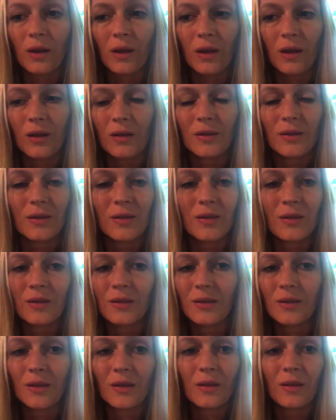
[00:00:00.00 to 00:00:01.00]
is
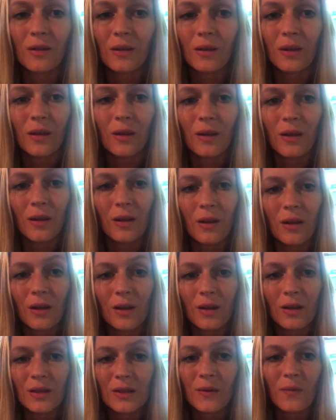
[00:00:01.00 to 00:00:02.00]

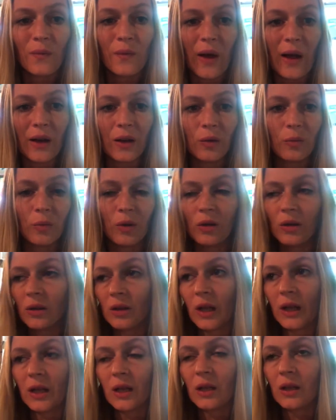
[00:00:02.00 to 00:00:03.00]
invaluable.
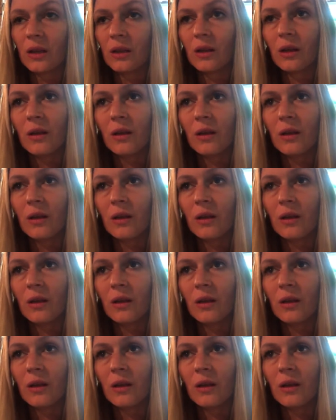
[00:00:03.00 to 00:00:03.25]
Like,